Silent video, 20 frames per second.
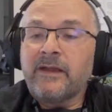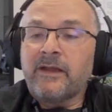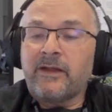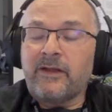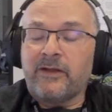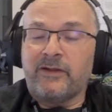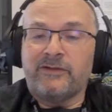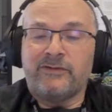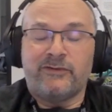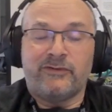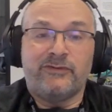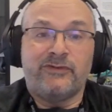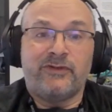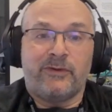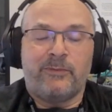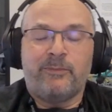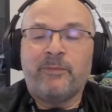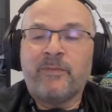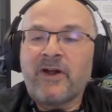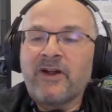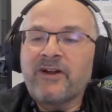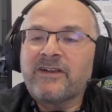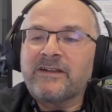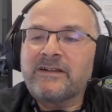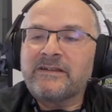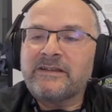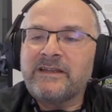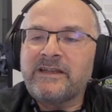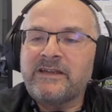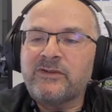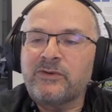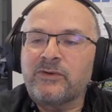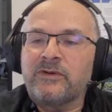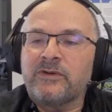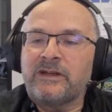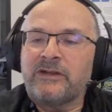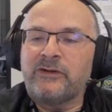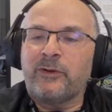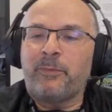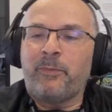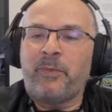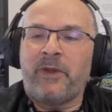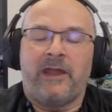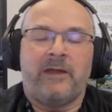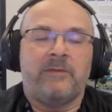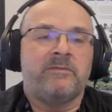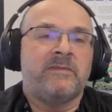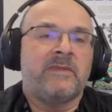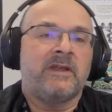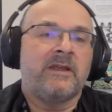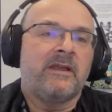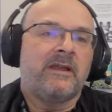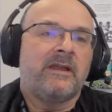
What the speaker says: the market leader in a PAM,